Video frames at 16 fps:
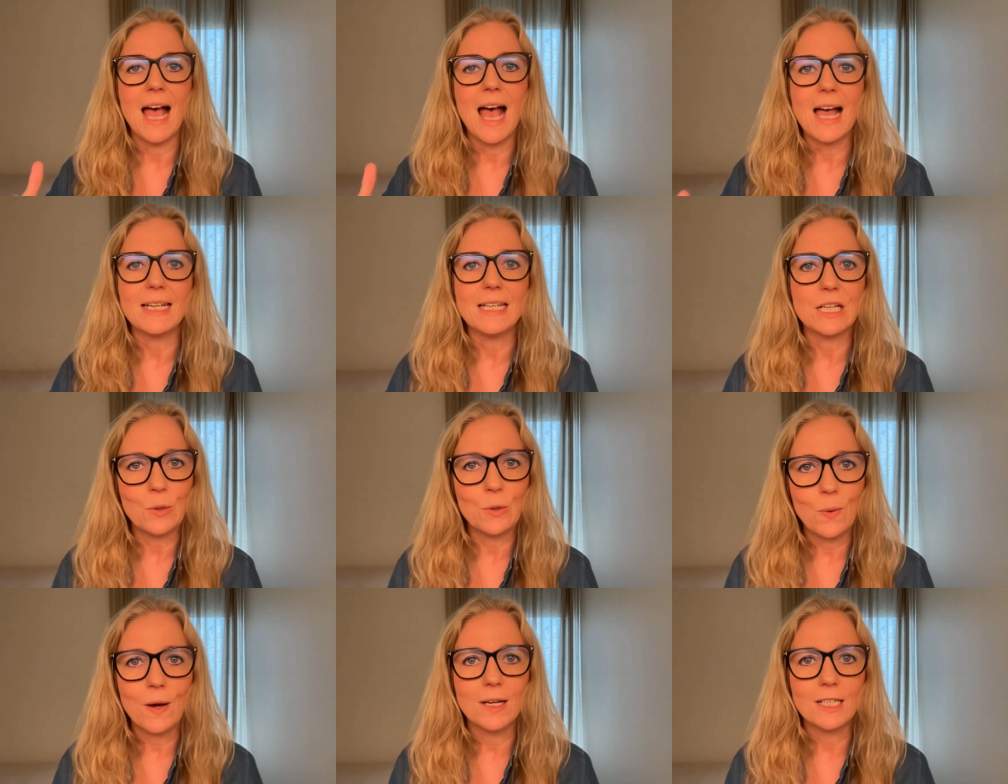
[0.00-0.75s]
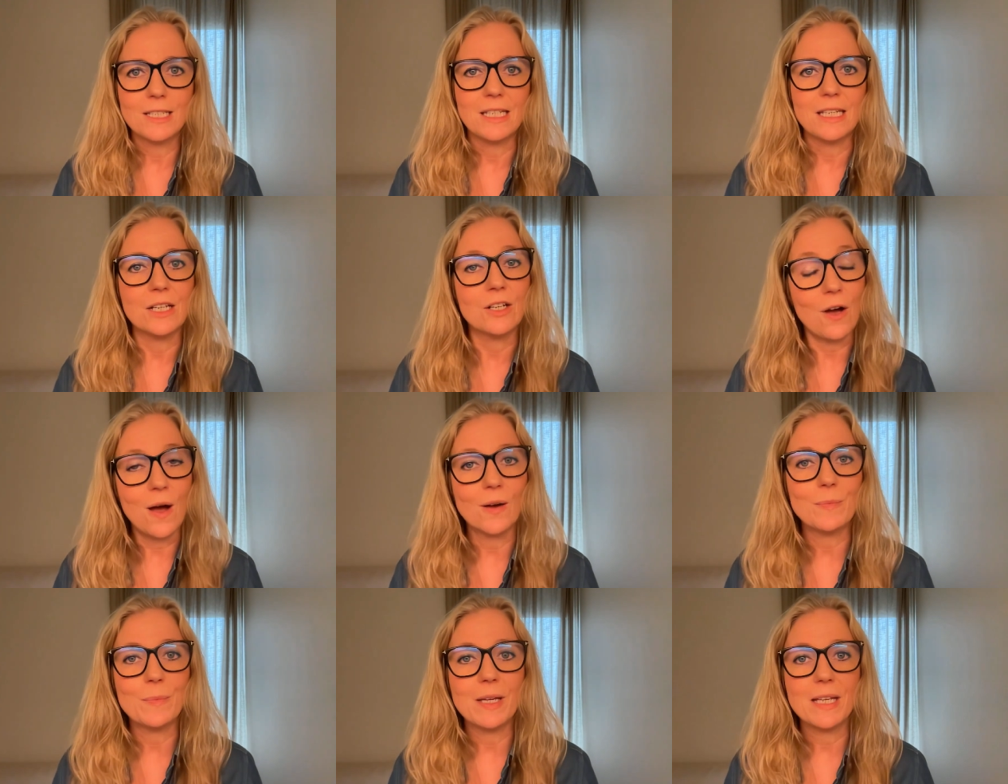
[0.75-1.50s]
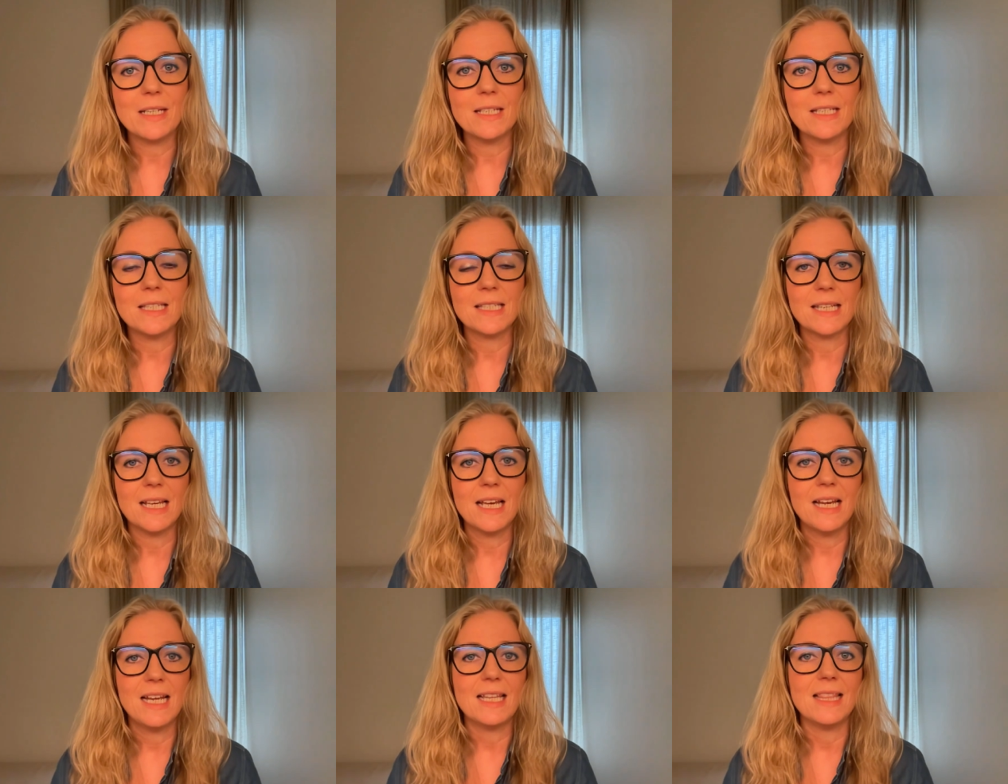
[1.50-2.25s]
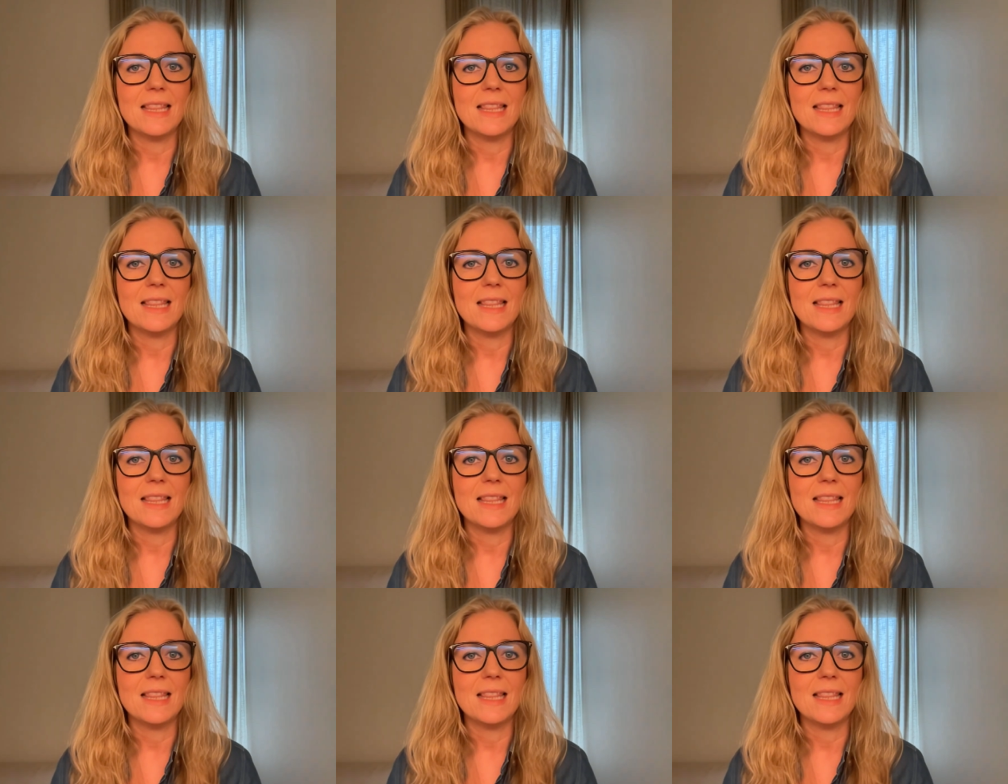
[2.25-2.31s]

adding quality comments.